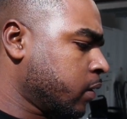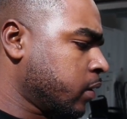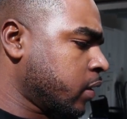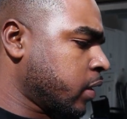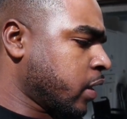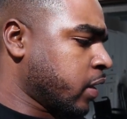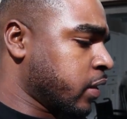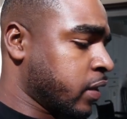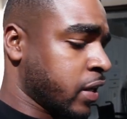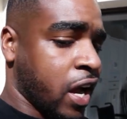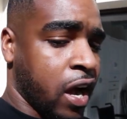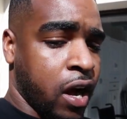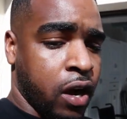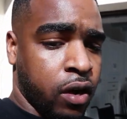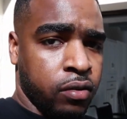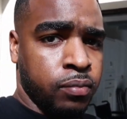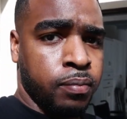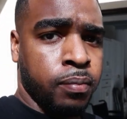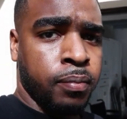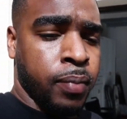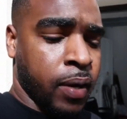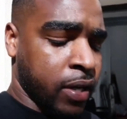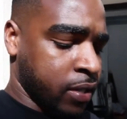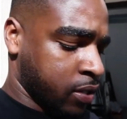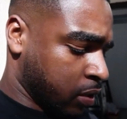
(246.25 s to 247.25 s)
Yeah,
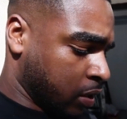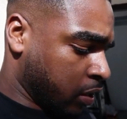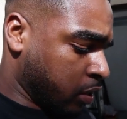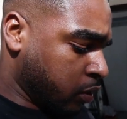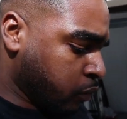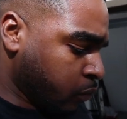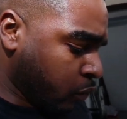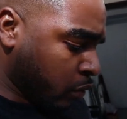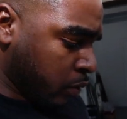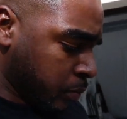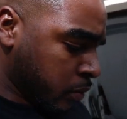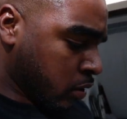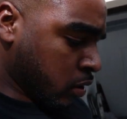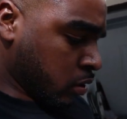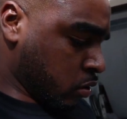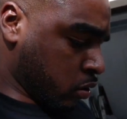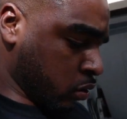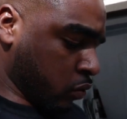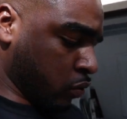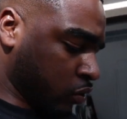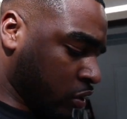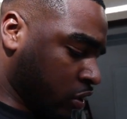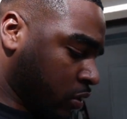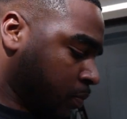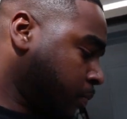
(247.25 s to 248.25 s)
now basically what I'm gonna
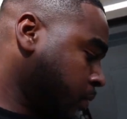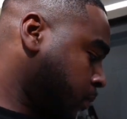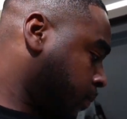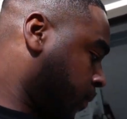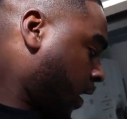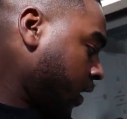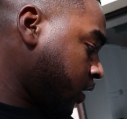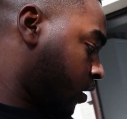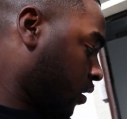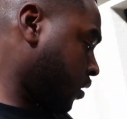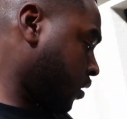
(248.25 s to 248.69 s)
do is just put